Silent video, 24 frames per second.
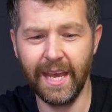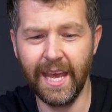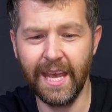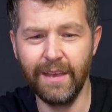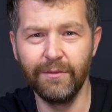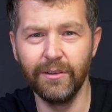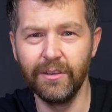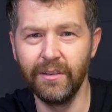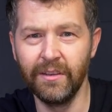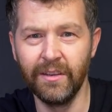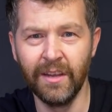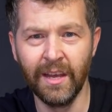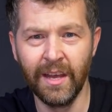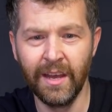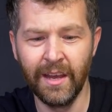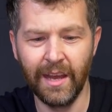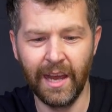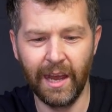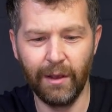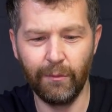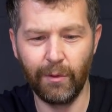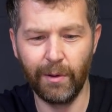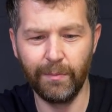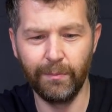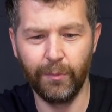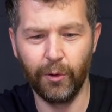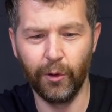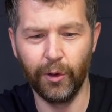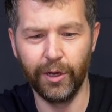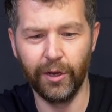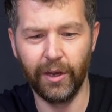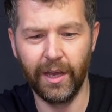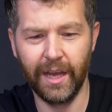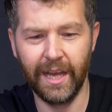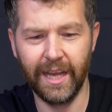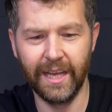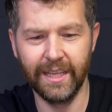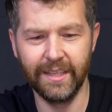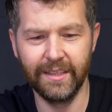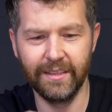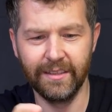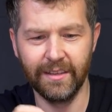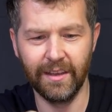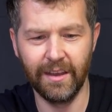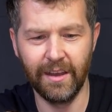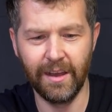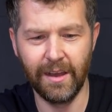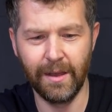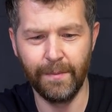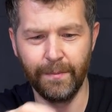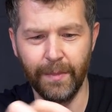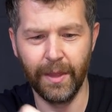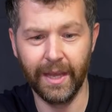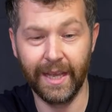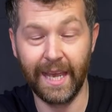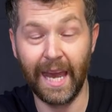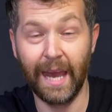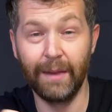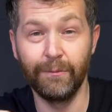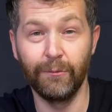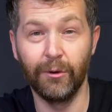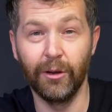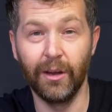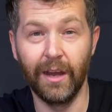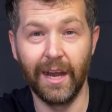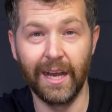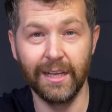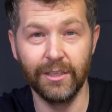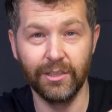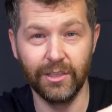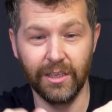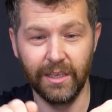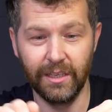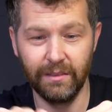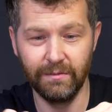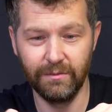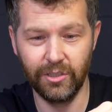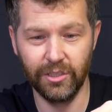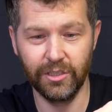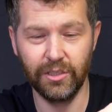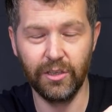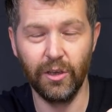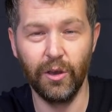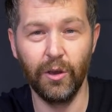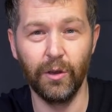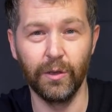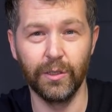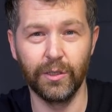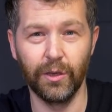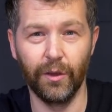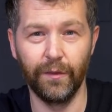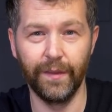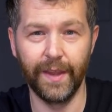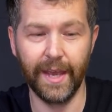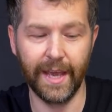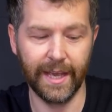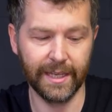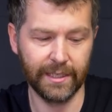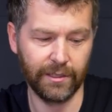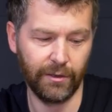Even at one point I had a camera actually just hooked on there,